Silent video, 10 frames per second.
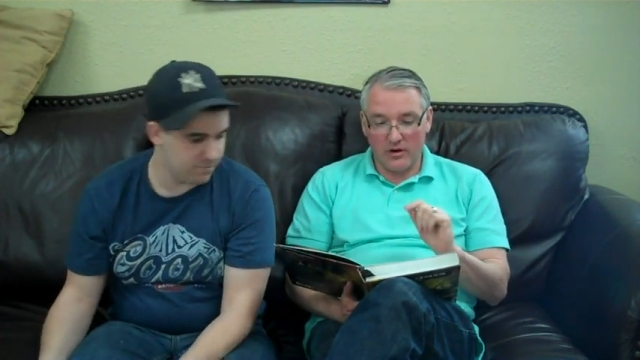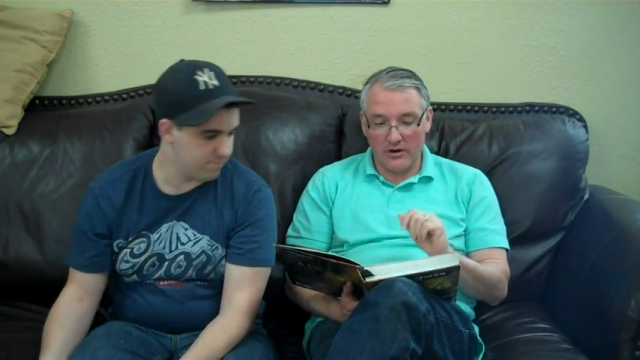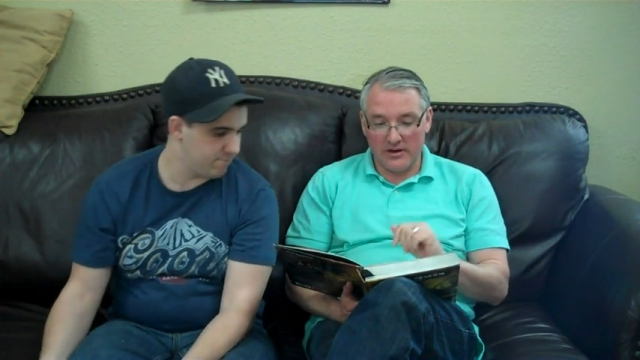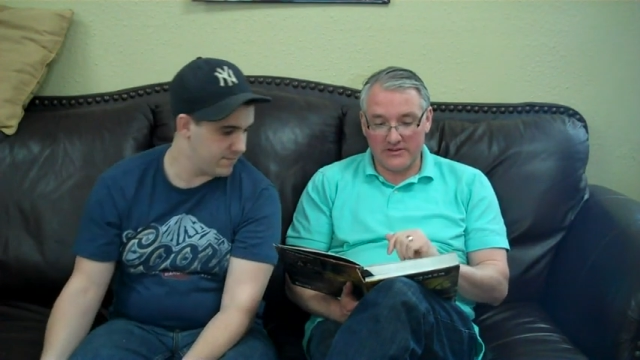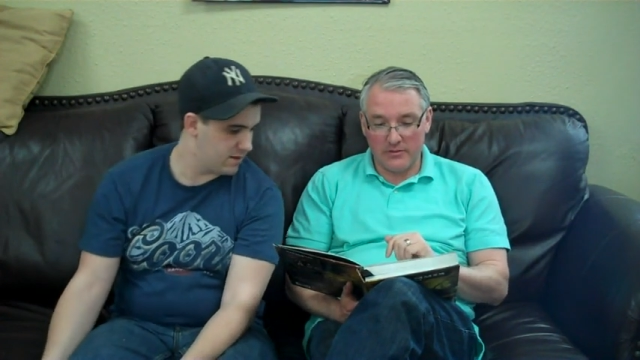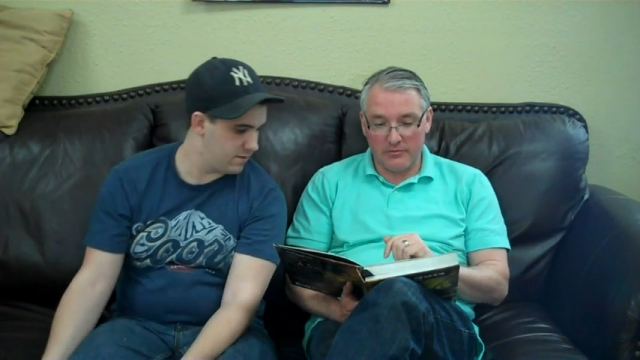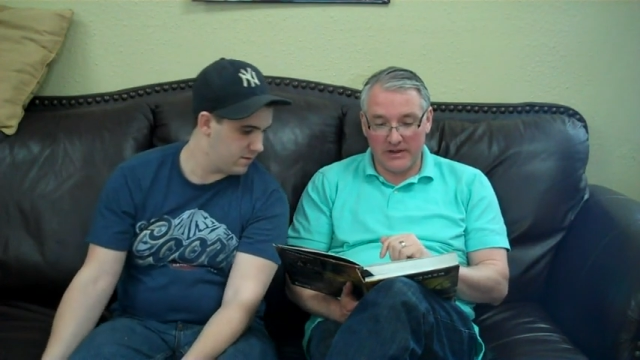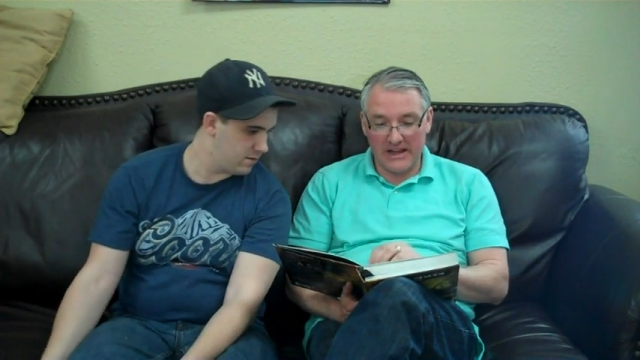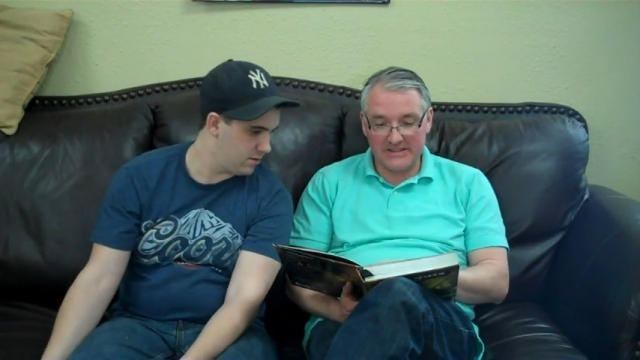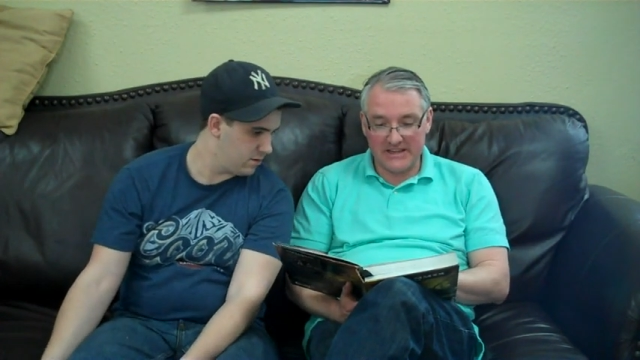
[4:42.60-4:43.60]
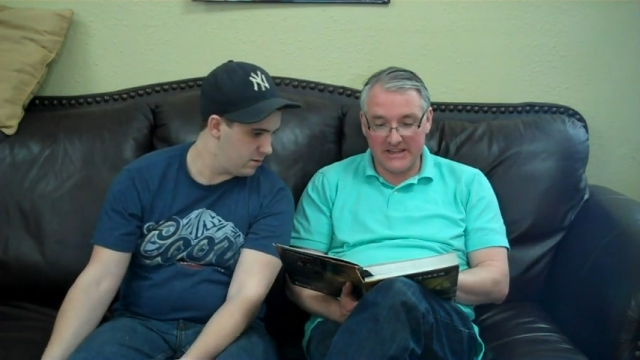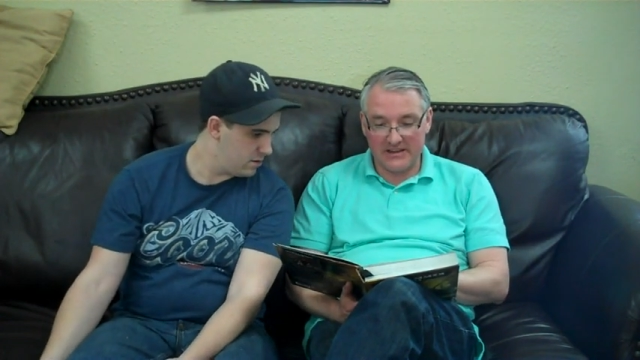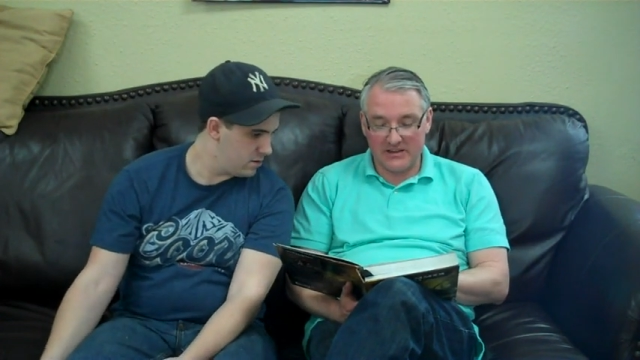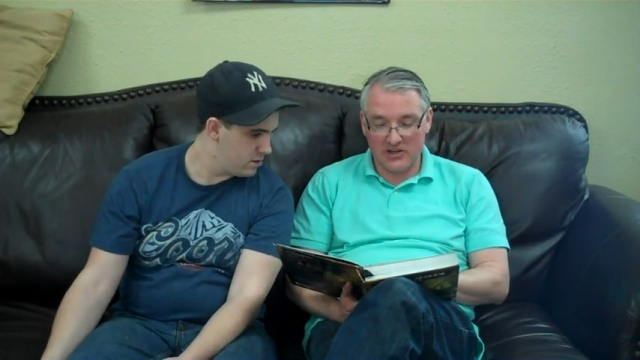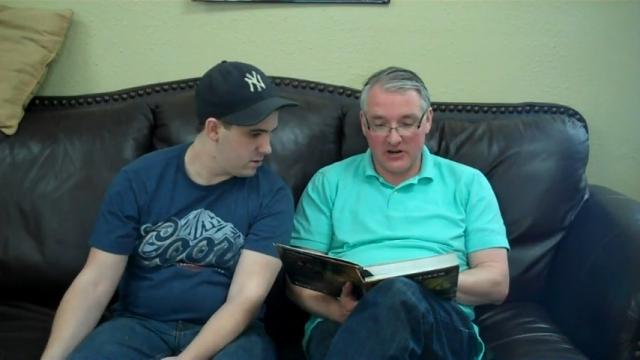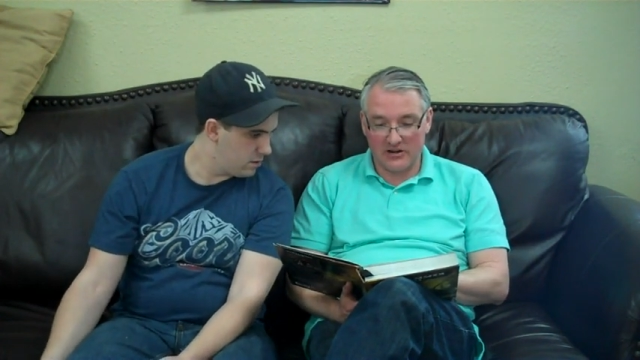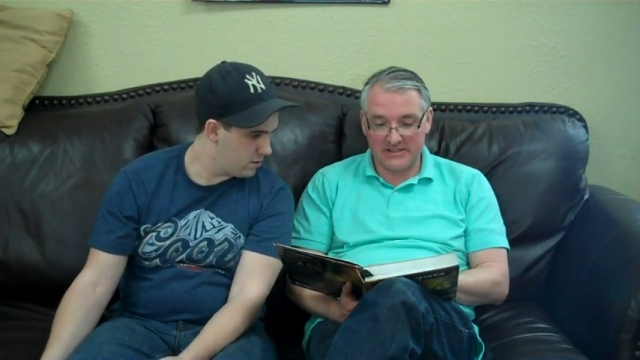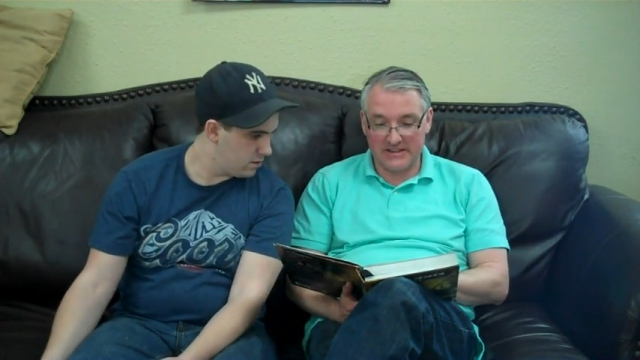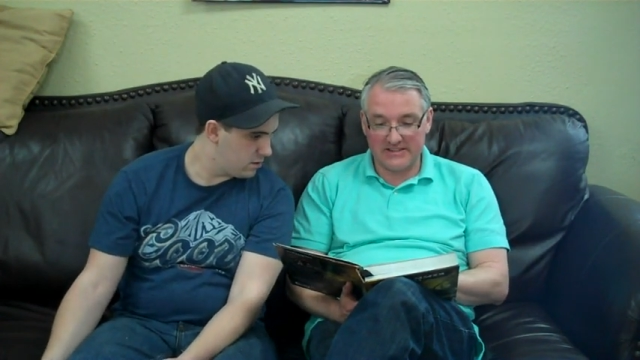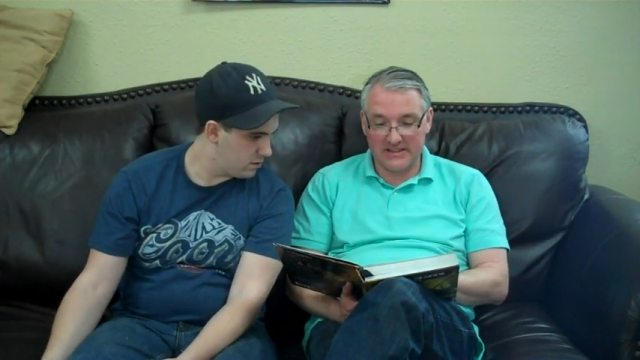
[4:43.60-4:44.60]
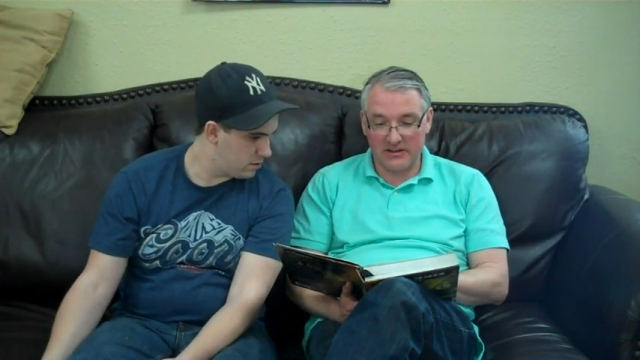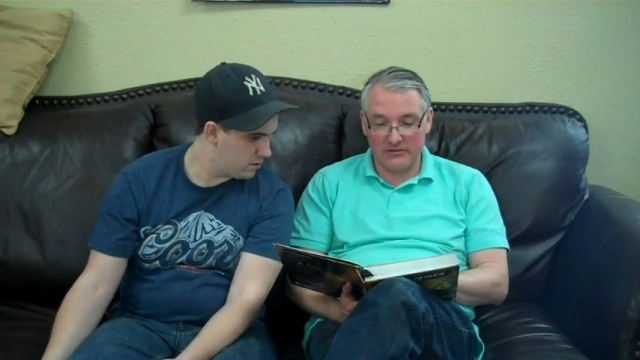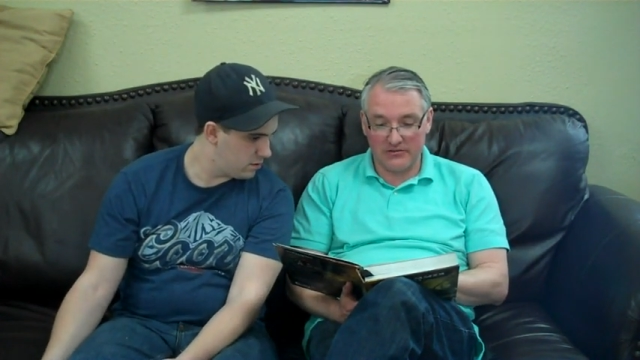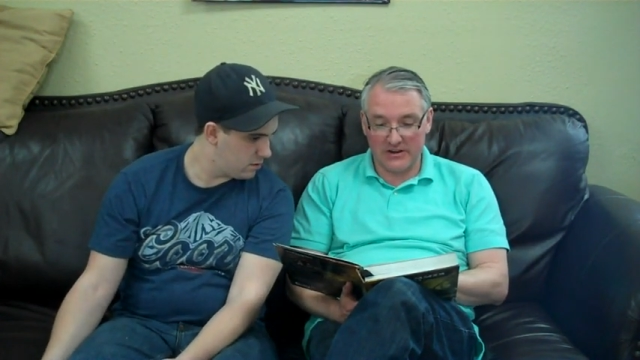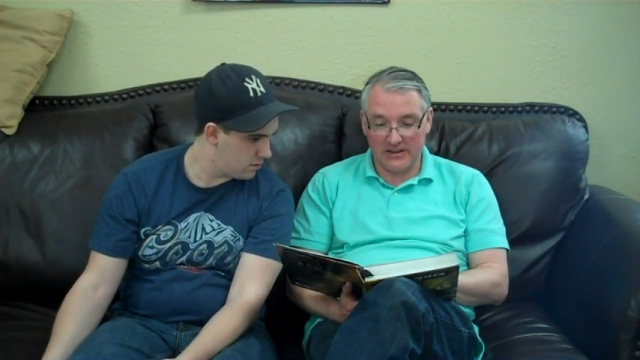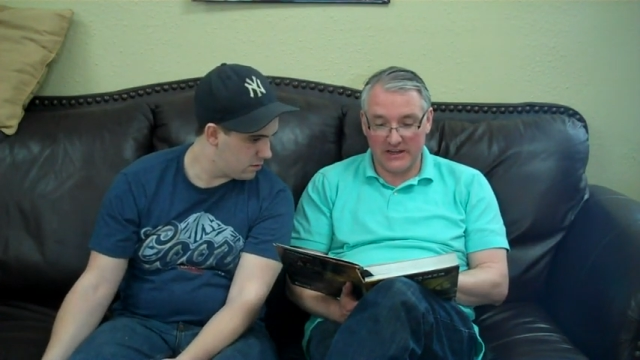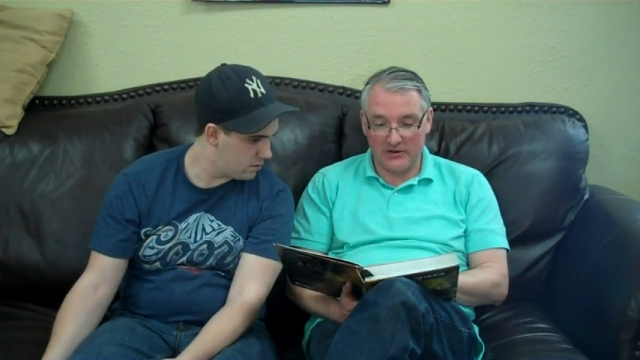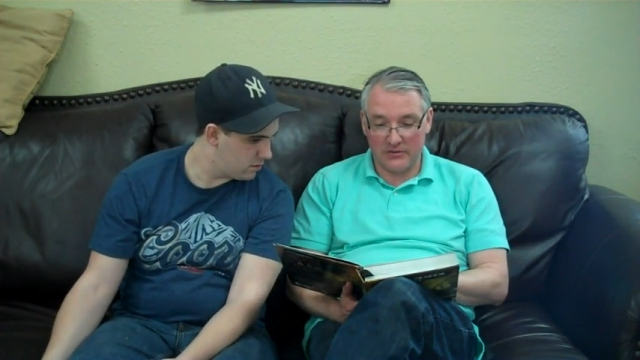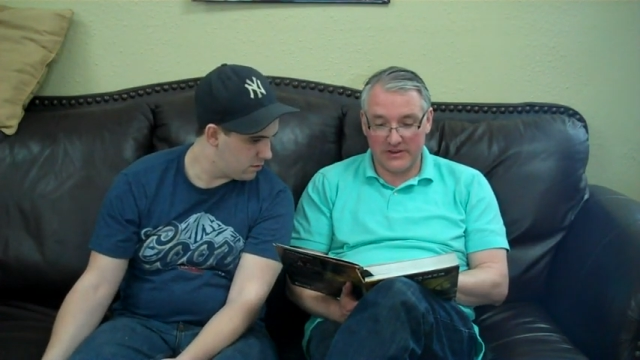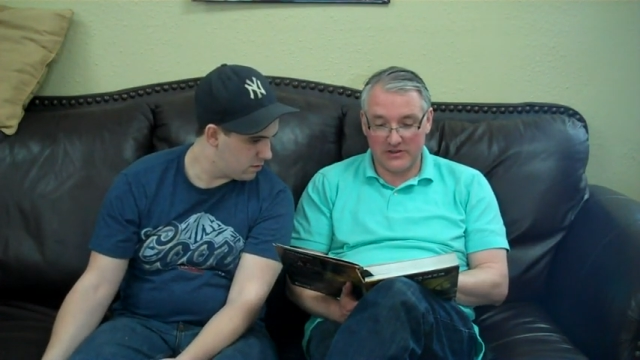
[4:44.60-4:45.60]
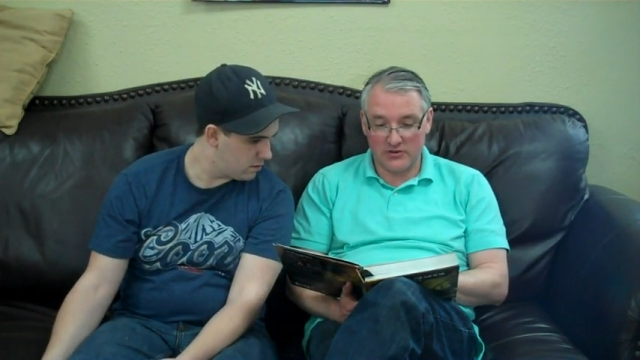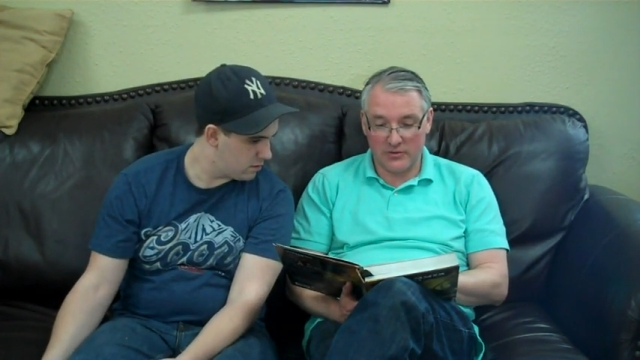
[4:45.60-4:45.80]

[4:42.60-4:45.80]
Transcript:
Speaker 1: war is a blessing that targets a single friendly unit within